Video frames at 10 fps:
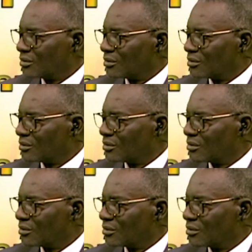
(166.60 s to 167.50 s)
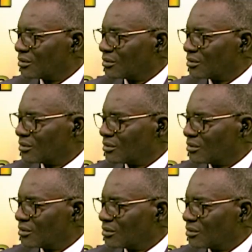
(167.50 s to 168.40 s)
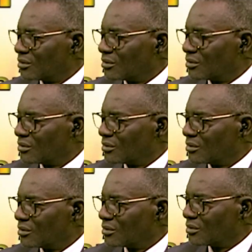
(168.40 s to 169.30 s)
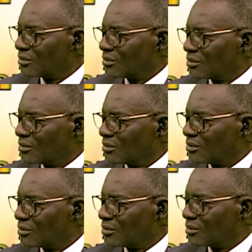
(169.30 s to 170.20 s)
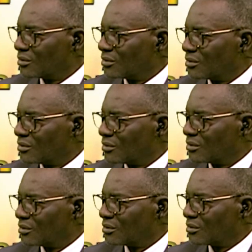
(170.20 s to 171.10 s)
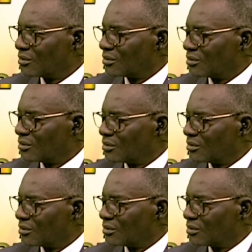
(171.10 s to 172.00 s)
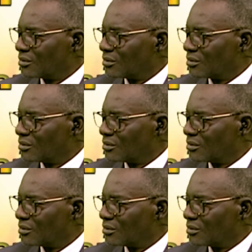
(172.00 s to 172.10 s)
[no speech]